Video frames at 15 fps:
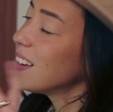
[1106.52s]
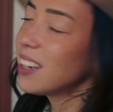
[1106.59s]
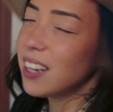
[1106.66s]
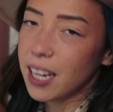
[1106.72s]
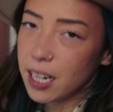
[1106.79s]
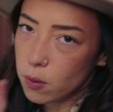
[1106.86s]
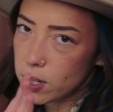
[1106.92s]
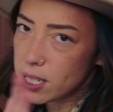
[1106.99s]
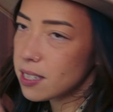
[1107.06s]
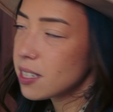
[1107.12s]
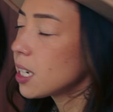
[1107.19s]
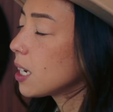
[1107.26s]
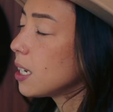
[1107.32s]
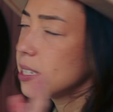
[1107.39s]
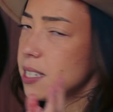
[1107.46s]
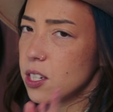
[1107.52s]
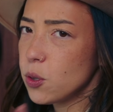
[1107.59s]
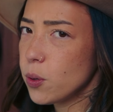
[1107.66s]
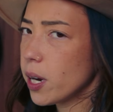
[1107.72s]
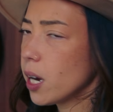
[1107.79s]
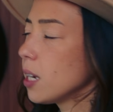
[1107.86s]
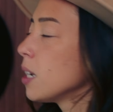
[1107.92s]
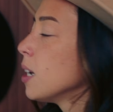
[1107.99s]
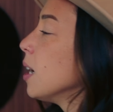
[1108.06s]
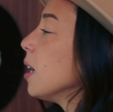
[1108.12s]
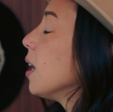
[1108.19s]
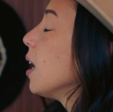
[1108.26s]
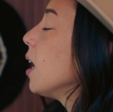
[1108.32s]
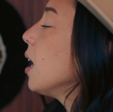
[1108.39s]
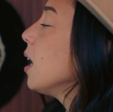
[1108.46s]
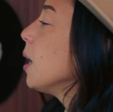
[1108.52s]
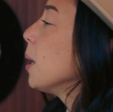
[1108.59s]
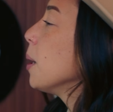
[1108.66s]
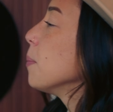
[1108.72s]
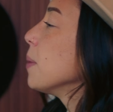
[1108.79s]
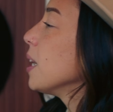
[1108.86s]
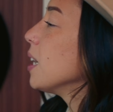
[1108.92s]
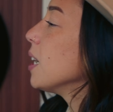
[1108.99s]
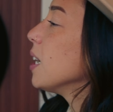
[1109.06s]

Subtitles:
Anyways, continuing on.